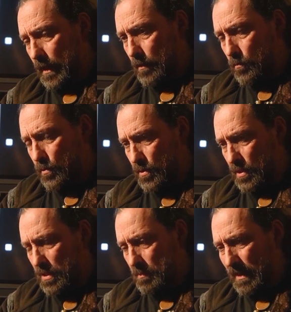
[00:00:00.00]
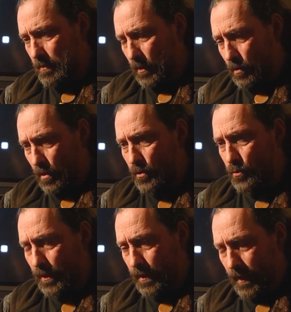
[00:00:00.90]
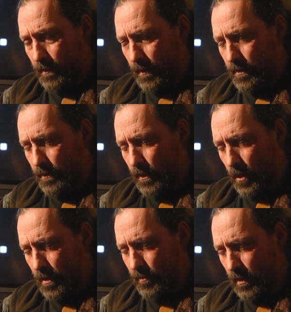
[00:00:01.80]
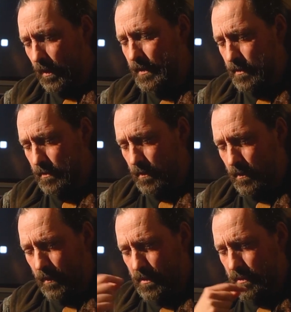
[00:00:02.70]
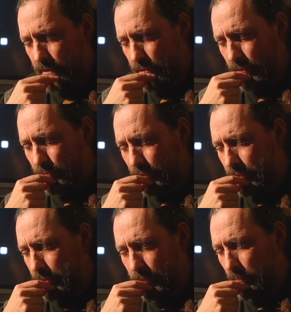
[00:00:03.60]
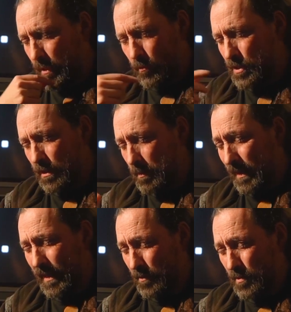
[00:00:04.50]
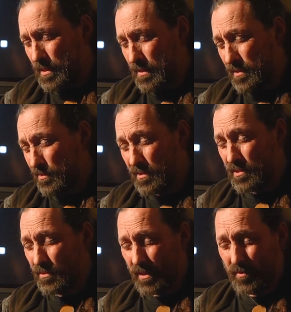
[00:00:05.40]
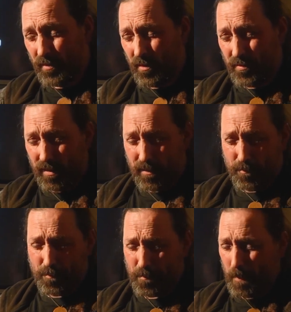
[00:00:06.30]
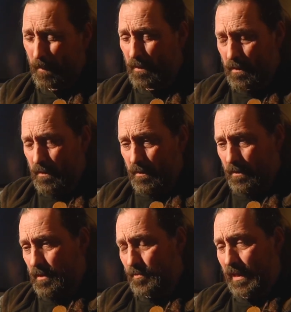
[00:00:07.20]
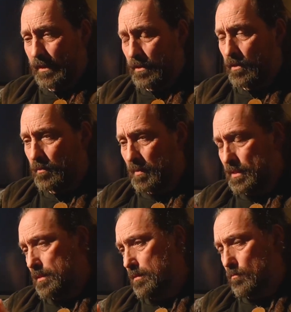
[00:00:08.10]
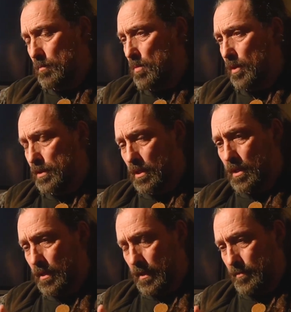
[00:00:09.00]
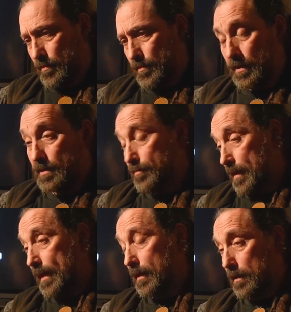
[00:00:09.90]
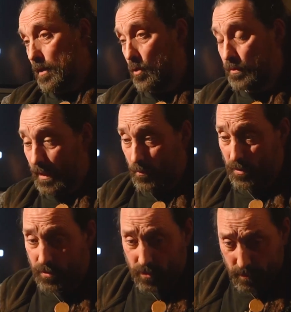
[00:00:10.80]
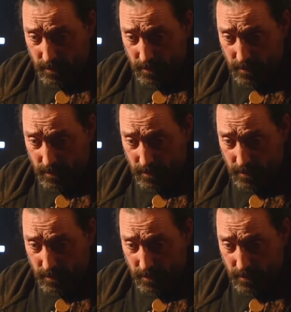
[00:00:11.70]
of used to speak about Lugh and, and, and the god of light and all this sort of stuff. And my original plan was to do the story of, of um, Young mixing with Maud Gonne and of a very different angle and how they would